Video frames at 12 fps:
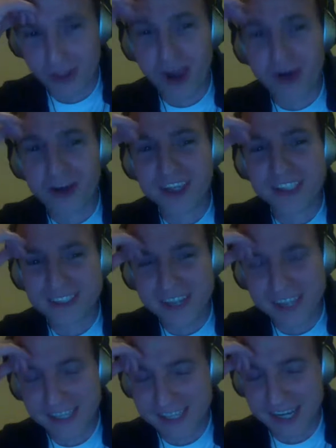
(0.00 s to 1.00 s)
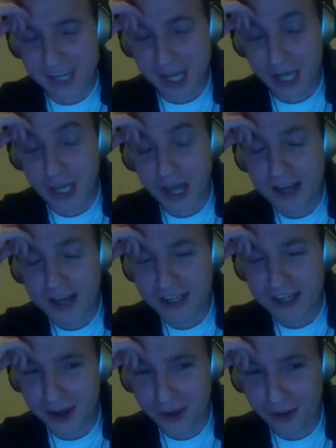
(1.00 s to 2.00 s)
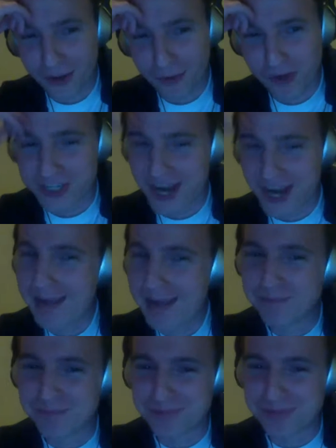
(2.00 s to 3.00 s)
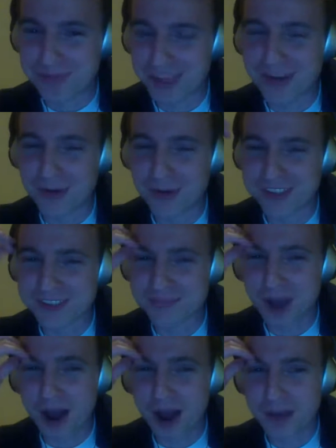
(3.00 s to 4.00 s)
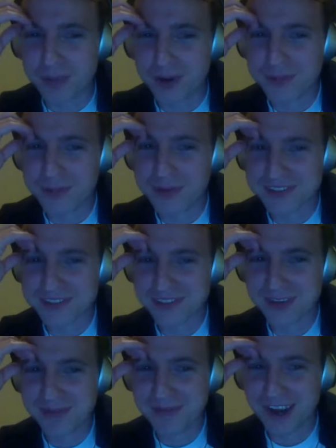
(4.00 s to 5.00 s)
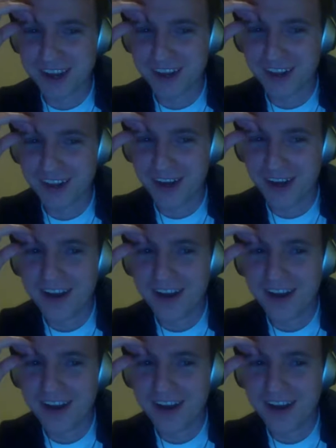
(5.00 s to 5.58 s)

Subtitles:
like, he said Claudio, which I think was on purpose. I'm not gonna lie.